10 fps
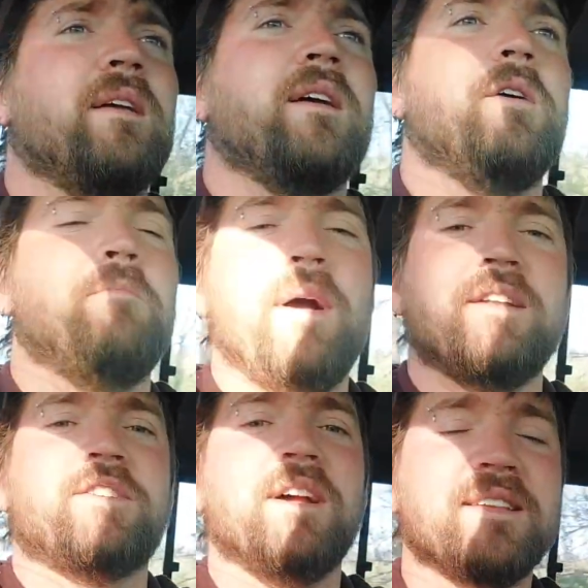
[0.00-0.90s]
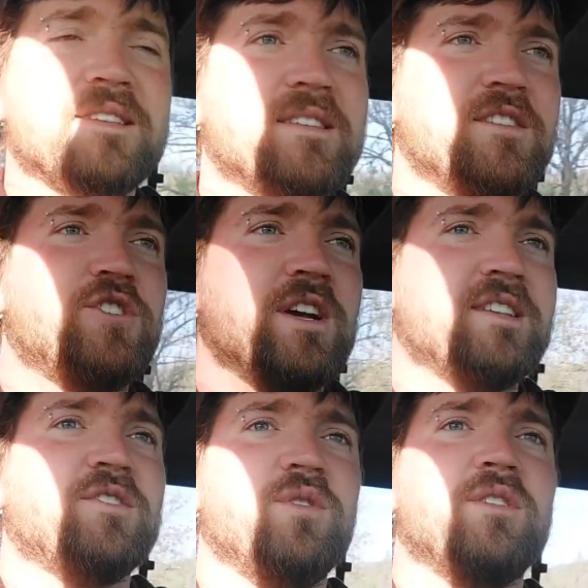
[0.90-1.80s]
But just
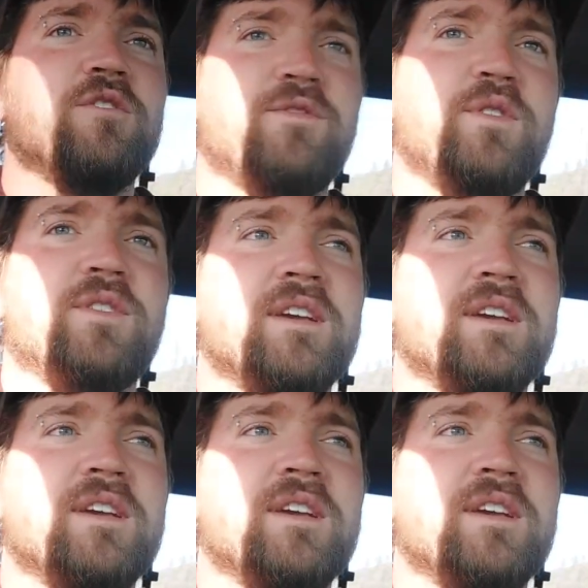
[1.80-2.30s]
doing those few things,